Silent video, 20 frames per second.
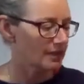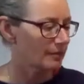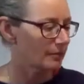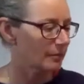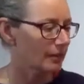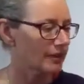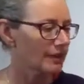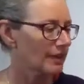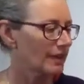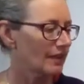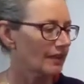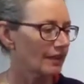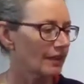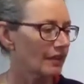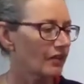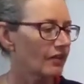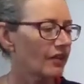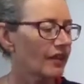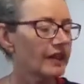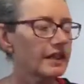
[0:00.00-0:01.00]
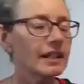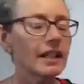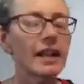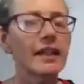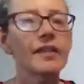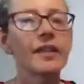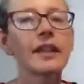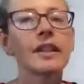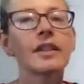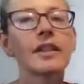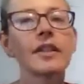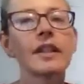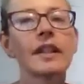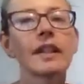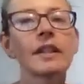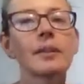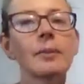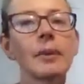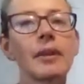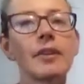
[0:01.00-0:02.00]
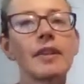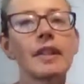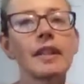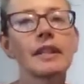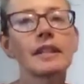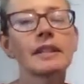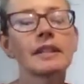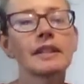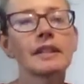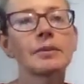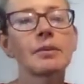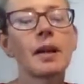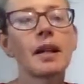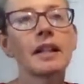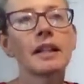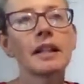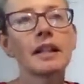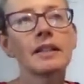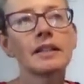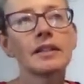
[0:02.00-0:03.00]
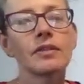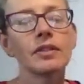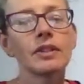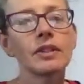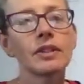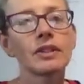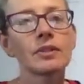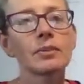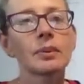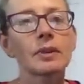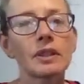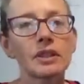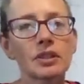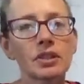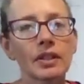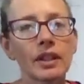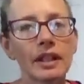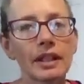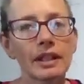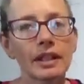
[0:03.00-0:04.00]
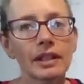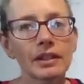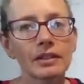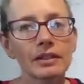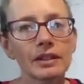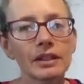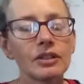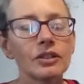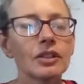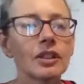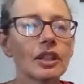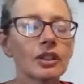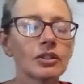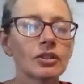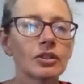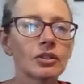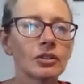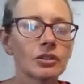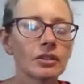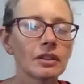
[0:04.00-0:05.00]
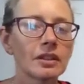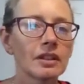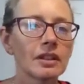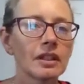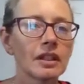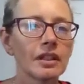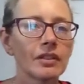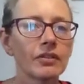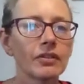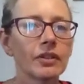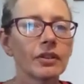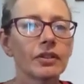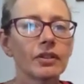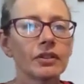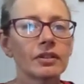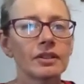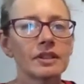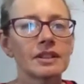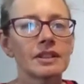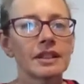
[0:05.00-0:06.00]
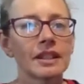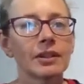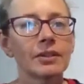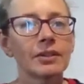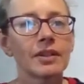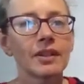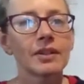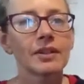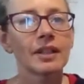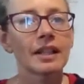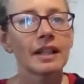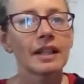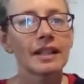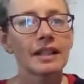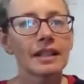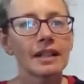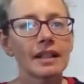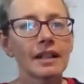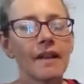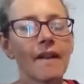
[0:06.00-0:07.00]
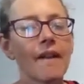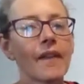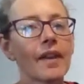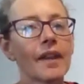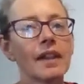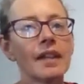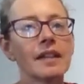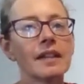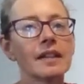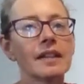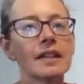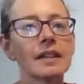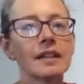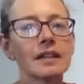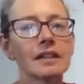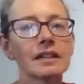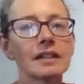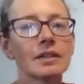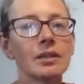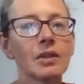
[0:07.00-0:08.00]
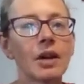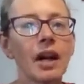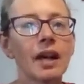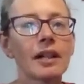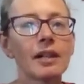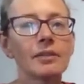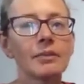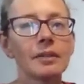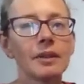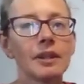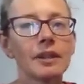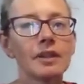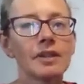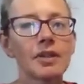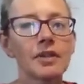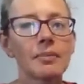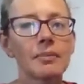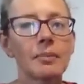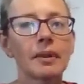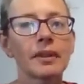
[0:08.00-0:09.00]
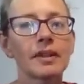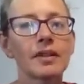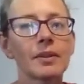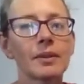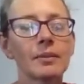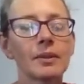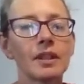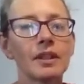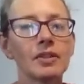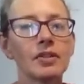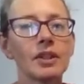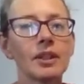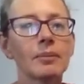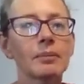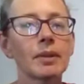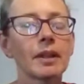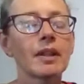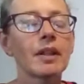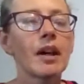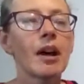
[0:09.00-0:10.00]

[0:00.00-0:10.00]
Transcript: But this is fine, and the good thing about this as well is if you just want to try it out and you're not sure if you're going to stick with ukulele, there's no harm in just buying something cheap.